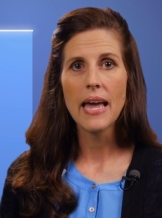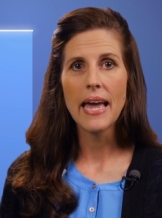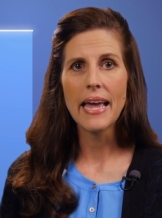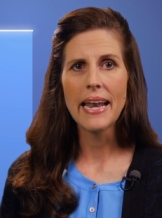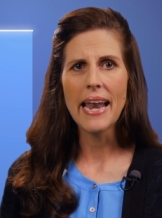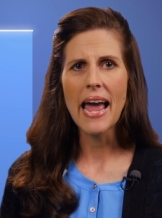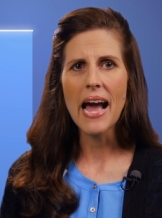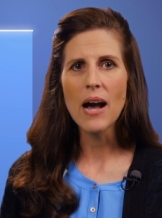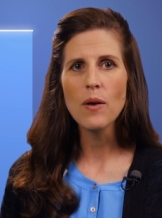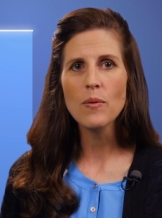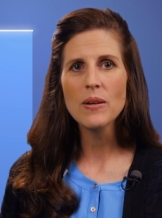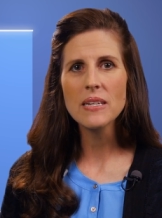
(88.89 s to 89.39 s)

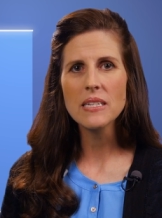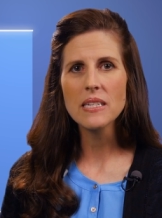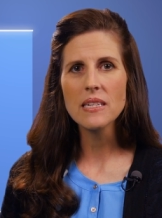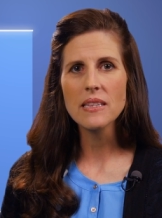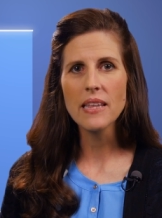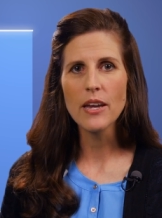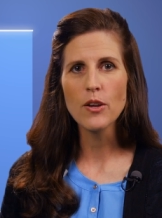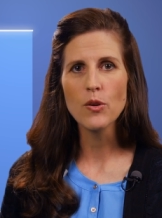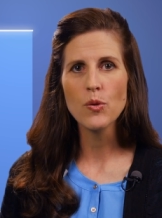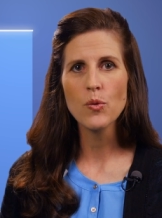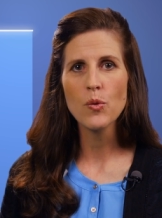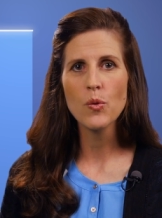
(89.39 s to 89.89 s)
And how is
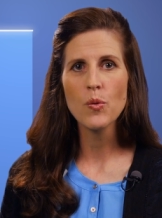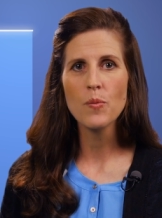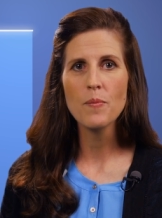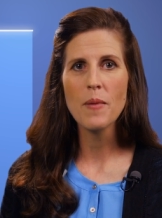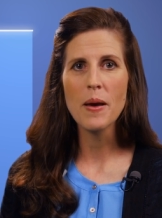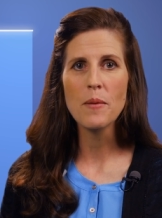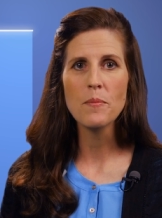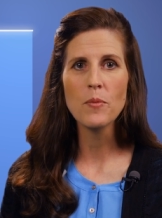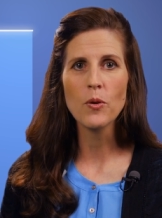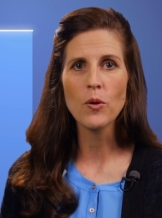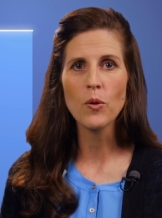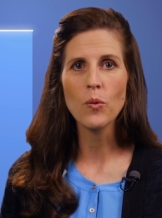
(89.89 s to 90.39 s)
it that you
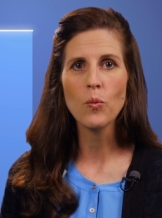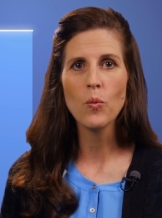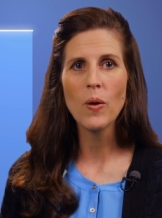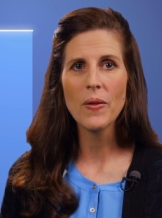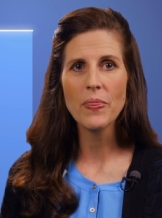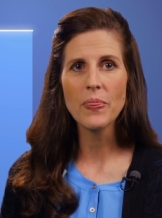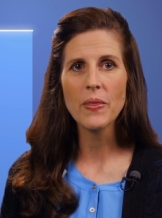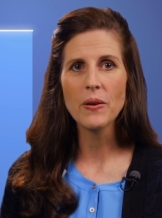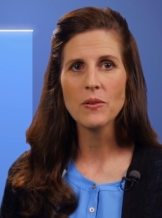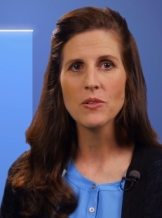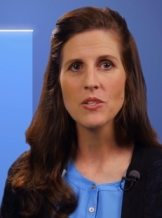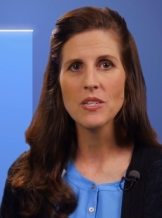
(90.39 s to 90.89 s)
remember
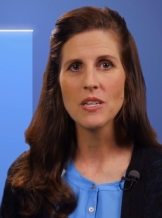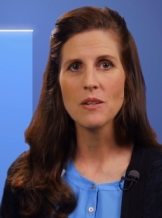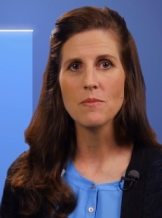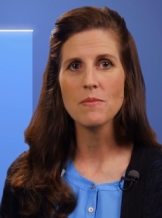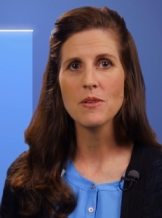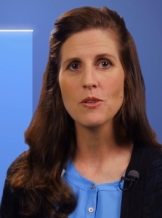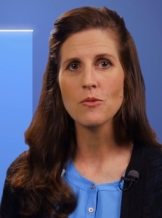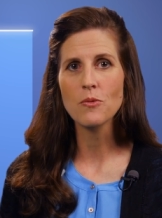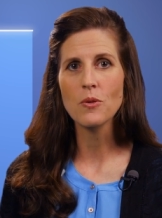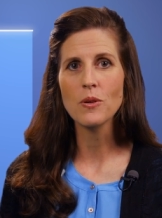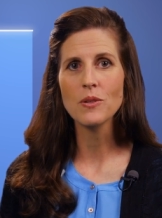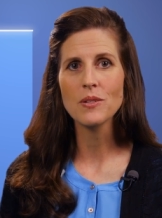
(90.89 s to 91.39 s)
what those
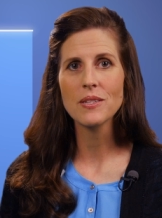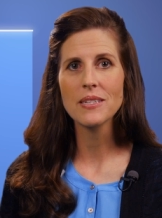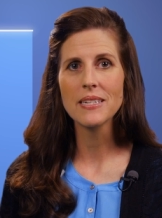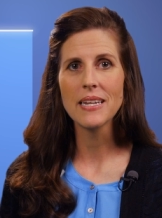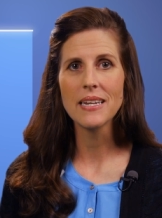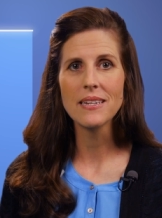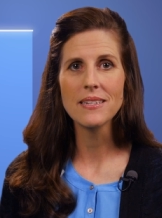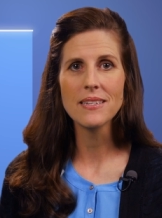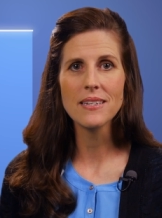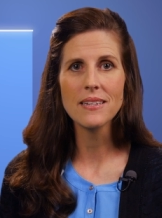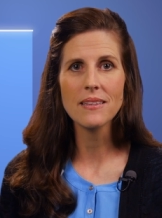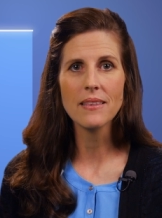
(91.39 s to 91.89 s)
cinnamon rolls
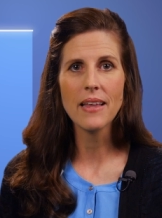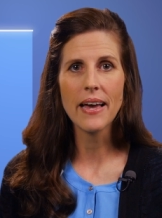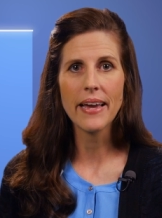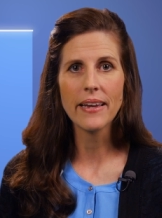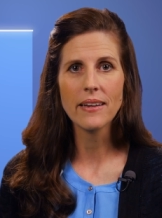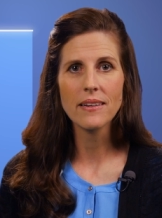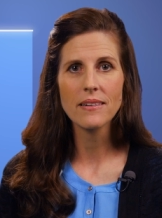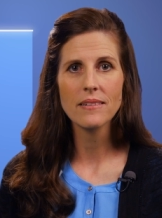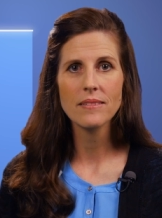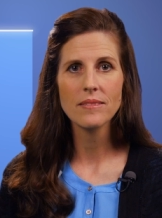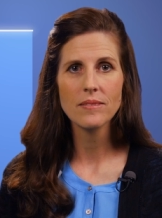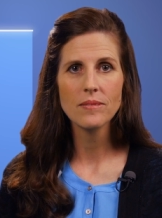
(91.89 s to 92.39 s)
tasted
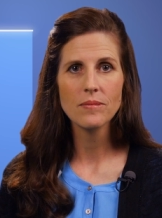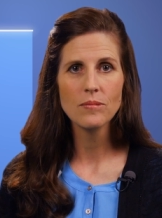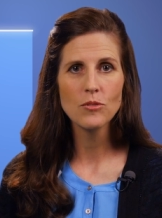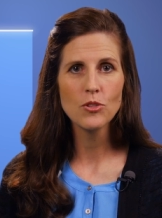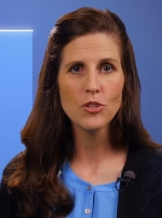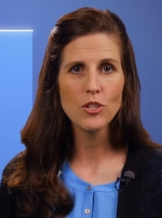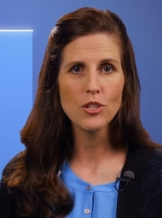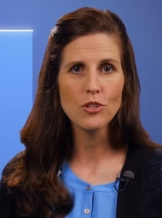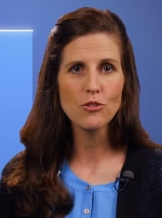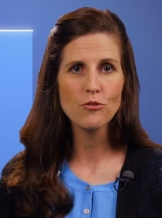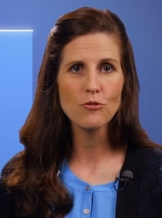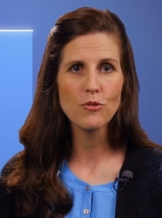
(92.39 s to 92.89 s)
like?
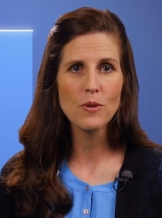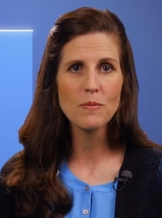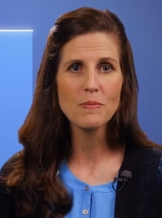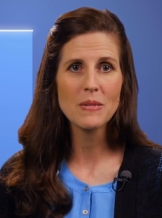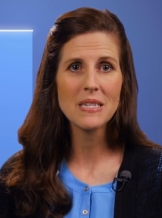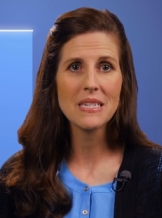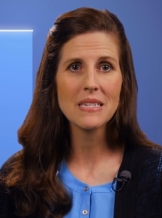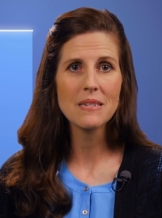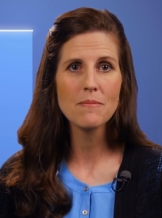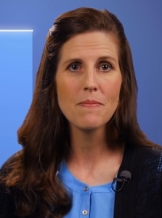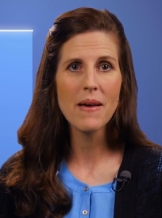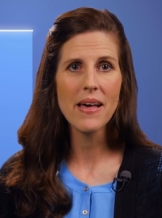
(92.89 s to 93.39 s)
Just from
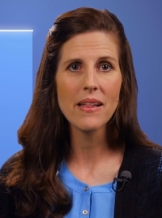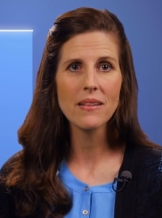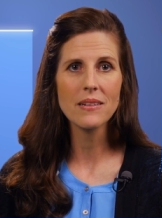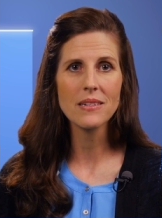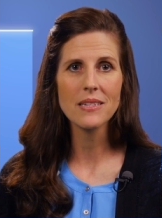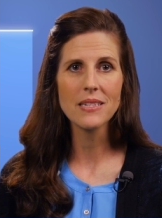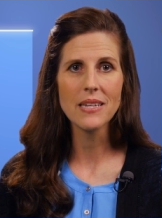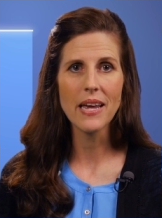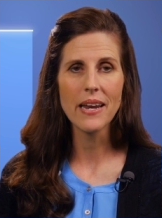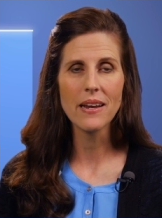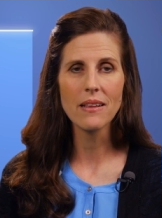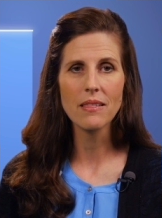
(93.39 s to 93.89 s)
smell
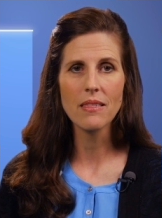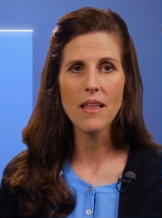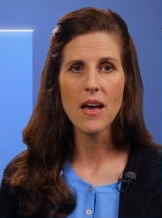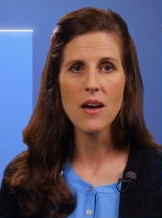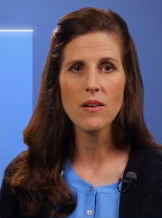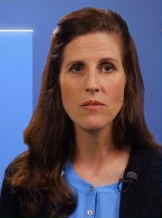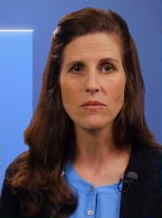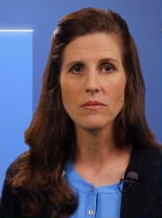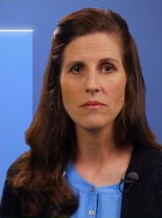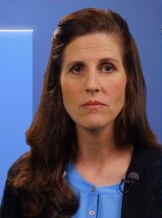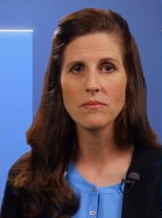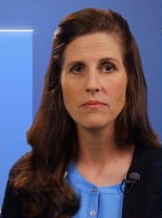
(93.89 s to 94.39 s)
and sight
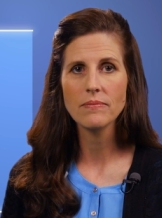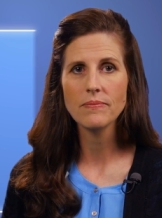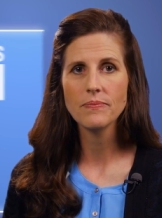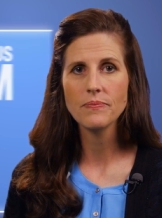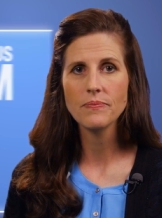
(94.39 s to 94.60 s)
alone.